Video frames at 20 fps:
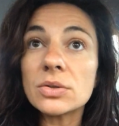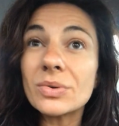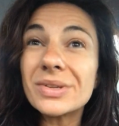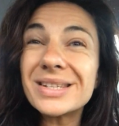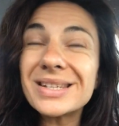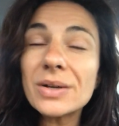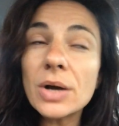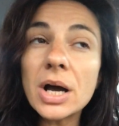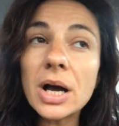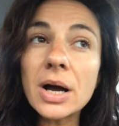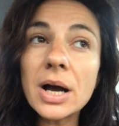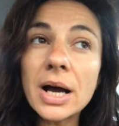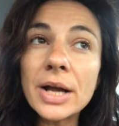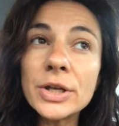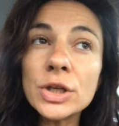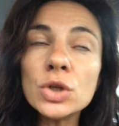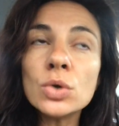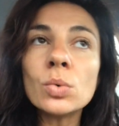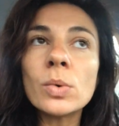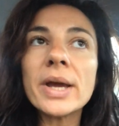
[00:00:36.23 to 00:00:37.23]
So it's a
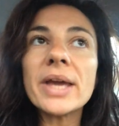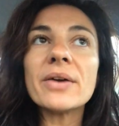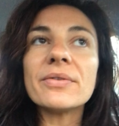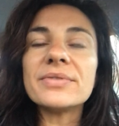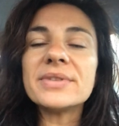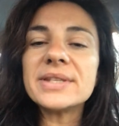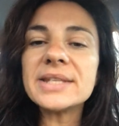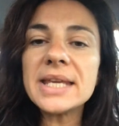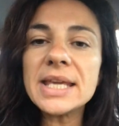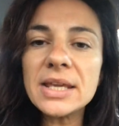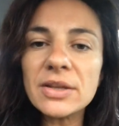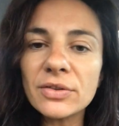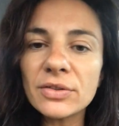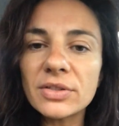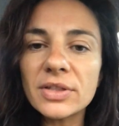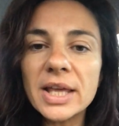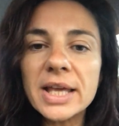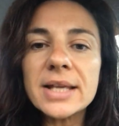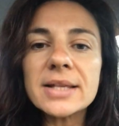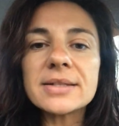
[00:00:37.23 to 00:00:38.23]
new way of seeing
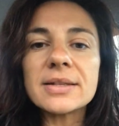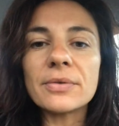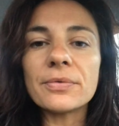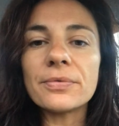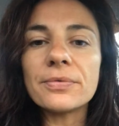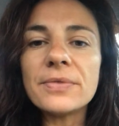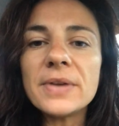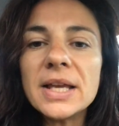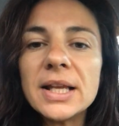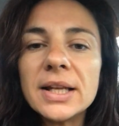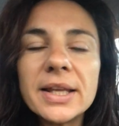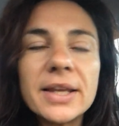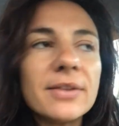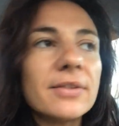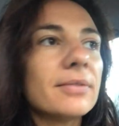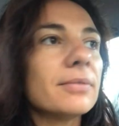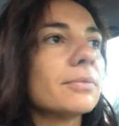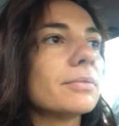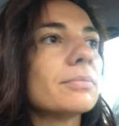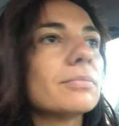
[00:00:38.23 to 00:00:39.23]
things, of
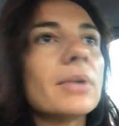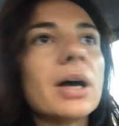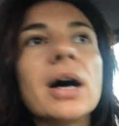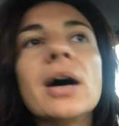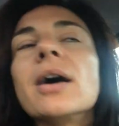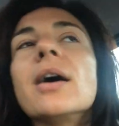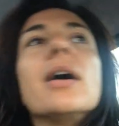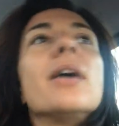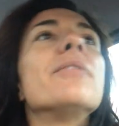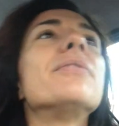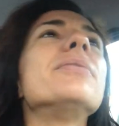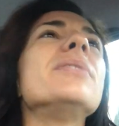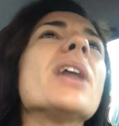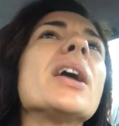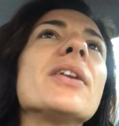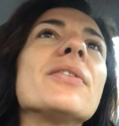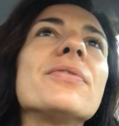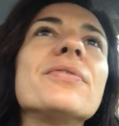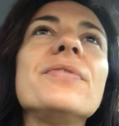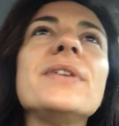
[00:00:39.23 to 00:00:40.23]
feeling,
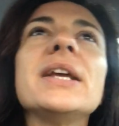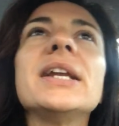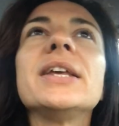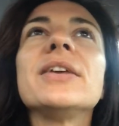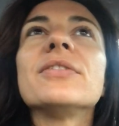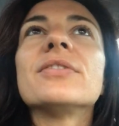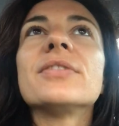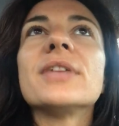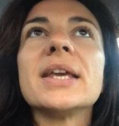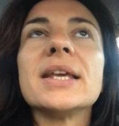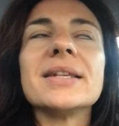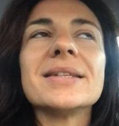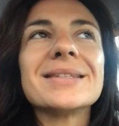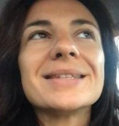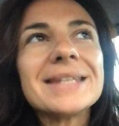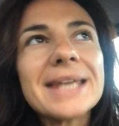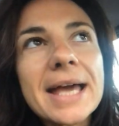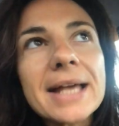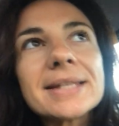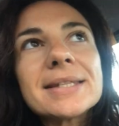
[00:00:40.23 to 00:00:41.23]
not of feeling
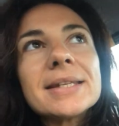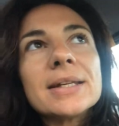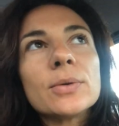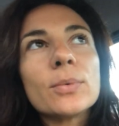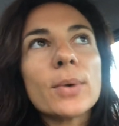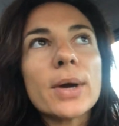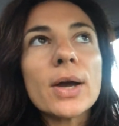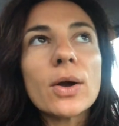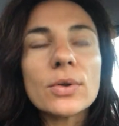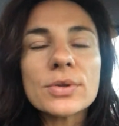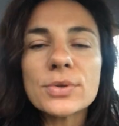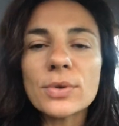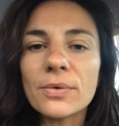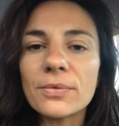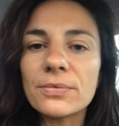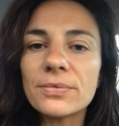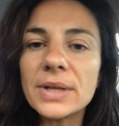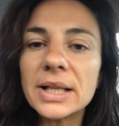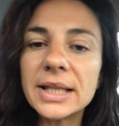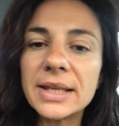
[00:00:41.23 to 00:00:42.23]
things, yes, in a way also
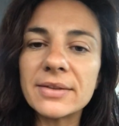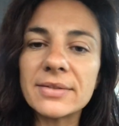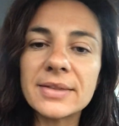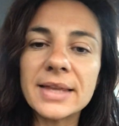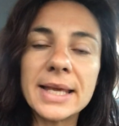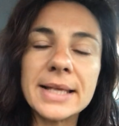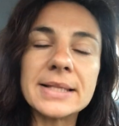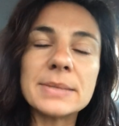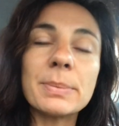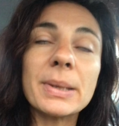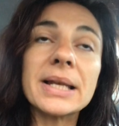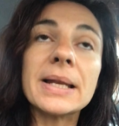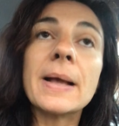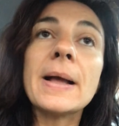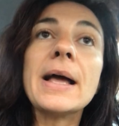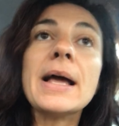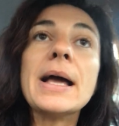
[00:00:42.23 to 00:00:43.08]
of feeling things, but